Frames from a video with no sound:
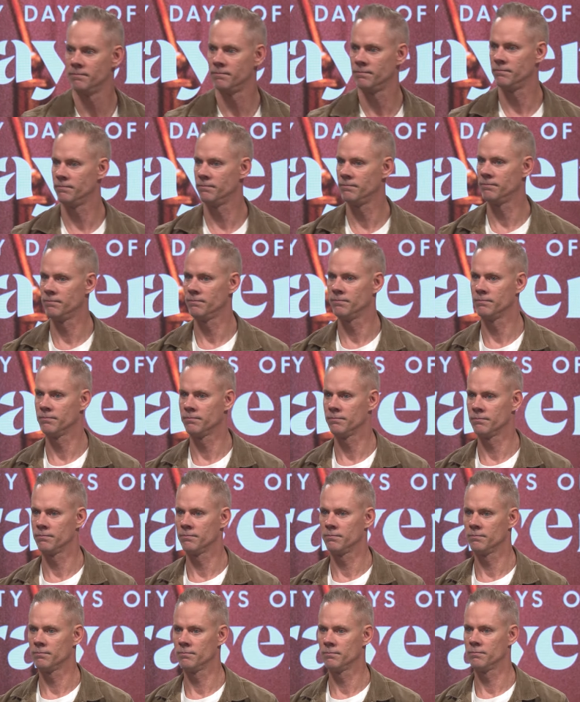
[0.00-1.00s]

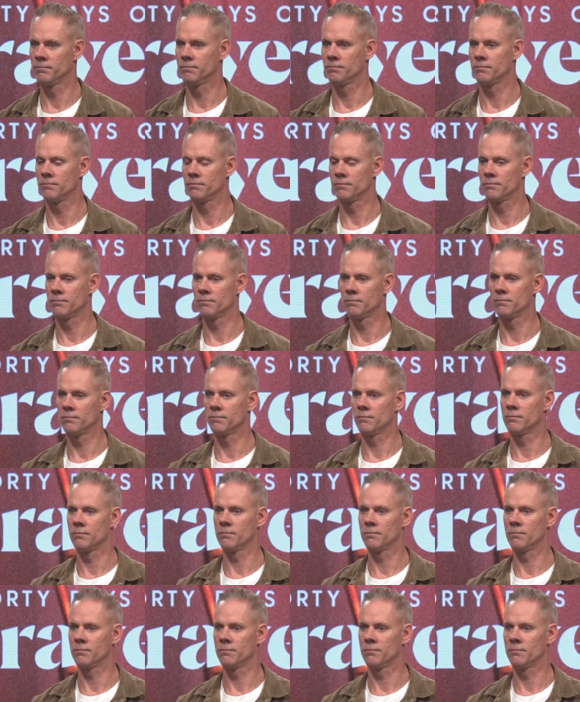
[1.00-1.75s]
Nothing is said.